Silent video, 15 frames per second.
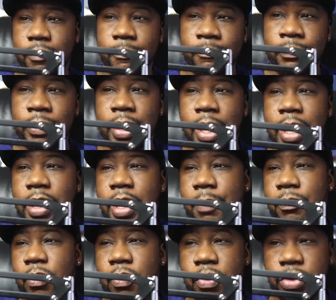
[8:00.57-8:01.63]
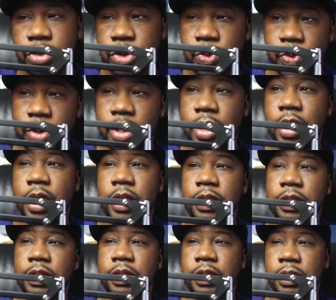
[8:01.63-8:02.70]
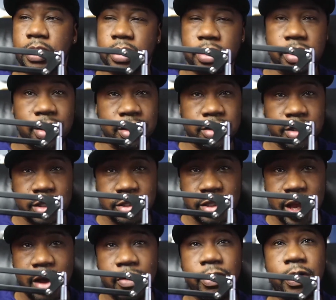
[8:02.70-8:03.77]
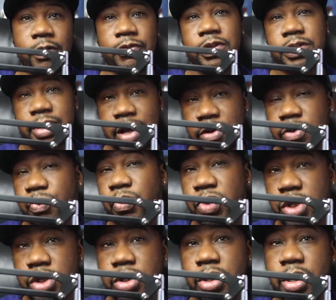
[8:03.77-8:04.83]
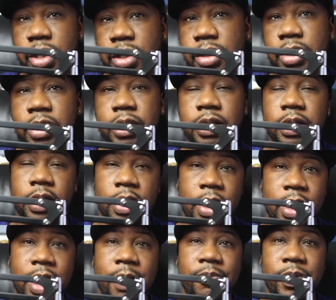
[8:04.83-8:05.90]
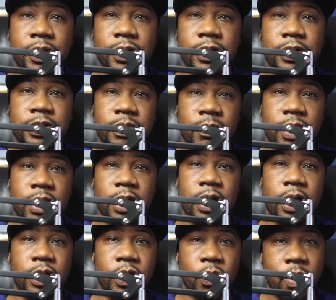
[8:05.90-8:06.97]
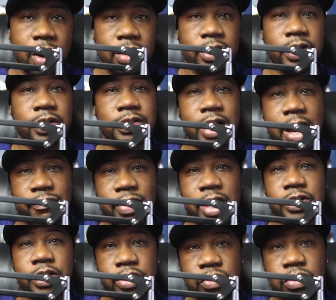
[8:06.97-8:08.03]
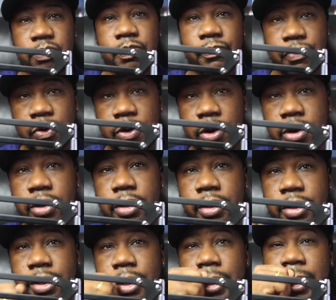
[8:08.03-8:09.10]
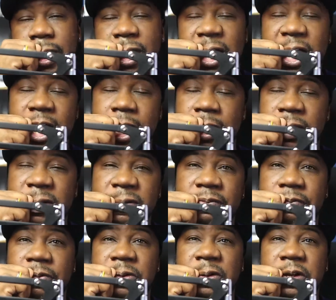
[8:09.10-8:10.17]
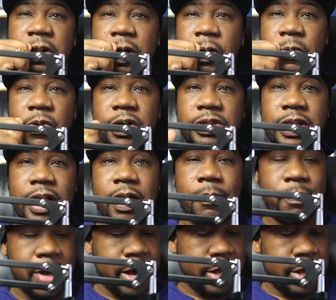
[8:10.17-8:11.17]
it now, and I'm going through it, and the sound of it sounds pretty good. And a lot better than some of the other qualities I've actually used before. And you know, one